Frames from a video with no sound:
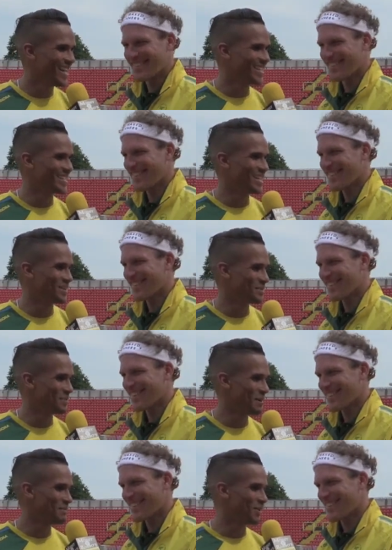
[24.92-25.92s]

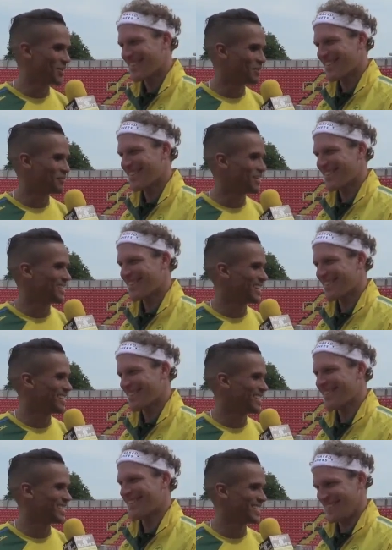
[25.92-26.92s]
Speaker 1: because we both got fresh
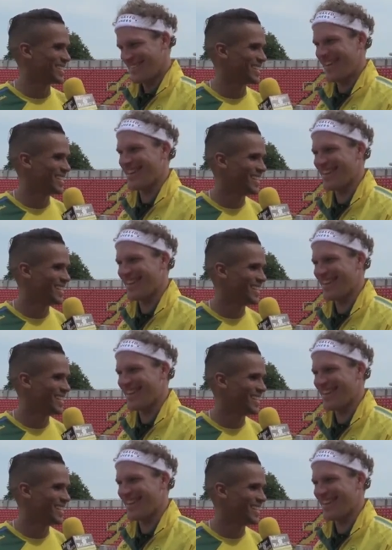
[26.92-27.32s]
cuts yesterday,